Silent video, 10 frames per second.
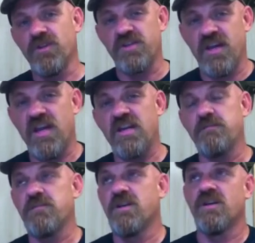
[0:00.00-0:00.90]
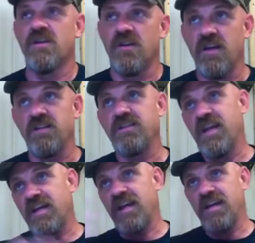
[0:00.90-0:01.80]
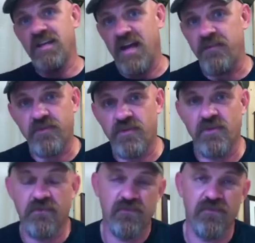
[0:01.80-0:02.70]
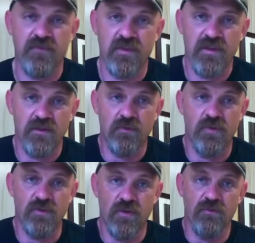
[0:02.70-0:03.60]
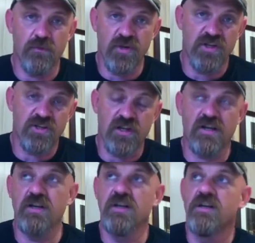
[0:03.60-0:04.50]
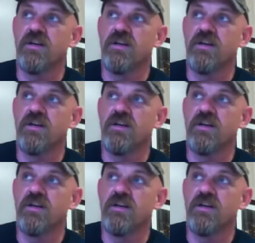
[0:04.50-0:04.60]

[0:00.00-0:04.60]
which came a decade after, you know, we drove the British out,